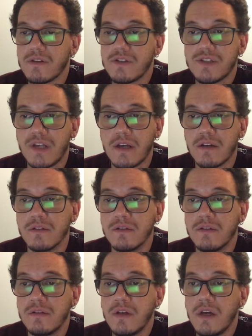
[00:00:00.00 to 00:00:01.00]

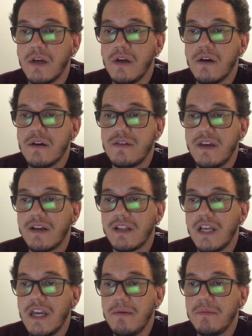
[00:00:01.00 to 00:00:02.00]
Second, they
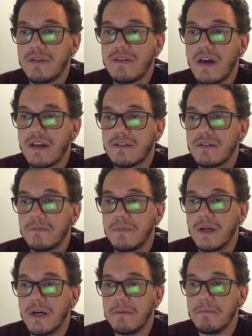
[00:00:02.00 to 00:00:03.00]
claimed that
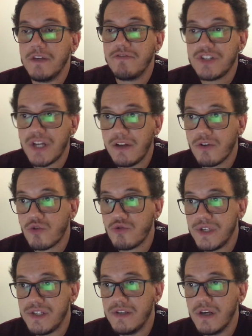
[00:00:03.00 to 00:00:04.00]
evangelical
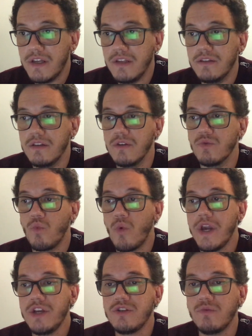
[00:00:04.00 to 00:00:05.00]
Christianity
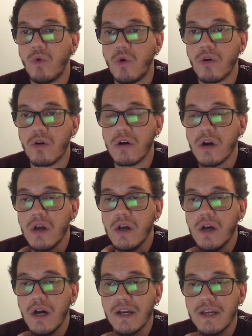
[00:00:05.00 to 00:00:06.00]
waged war
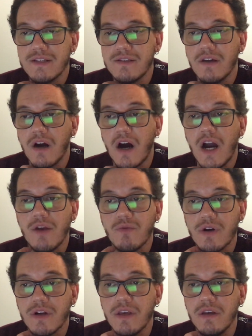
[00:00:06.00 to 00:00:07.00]
against the
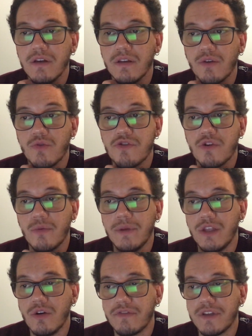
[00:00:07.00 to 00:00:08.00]
hierarchy and
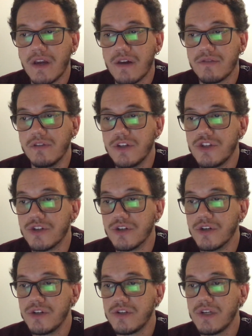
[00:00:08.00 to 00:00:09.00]
authority of the Catholic
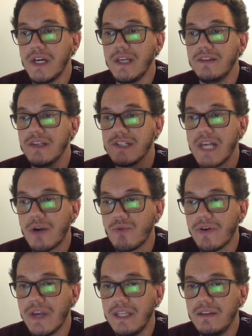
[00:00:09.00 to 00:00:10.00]
Church,
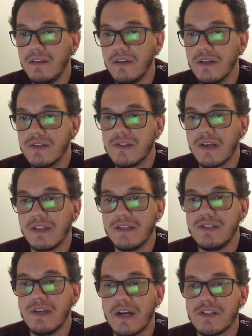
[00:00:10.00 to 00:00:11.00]
disaggregating its
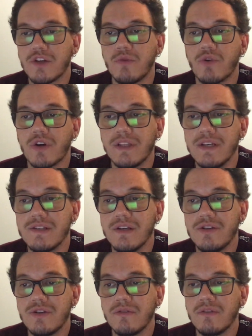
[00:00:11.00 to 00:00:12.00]
ecclesiastical
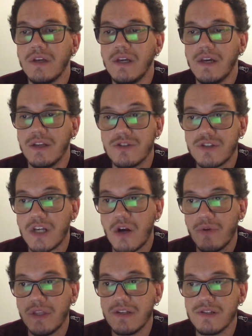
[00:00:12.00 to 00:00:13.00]
organization and
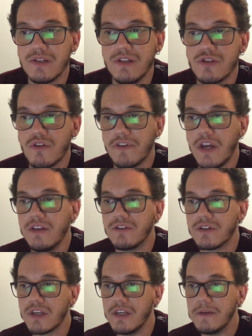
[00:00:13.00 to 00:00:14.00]
sowing the seeds of
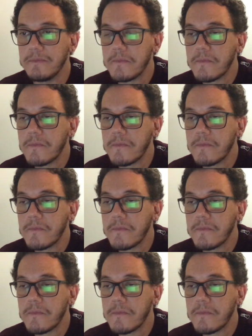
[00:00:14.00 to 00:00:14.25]
anarchy.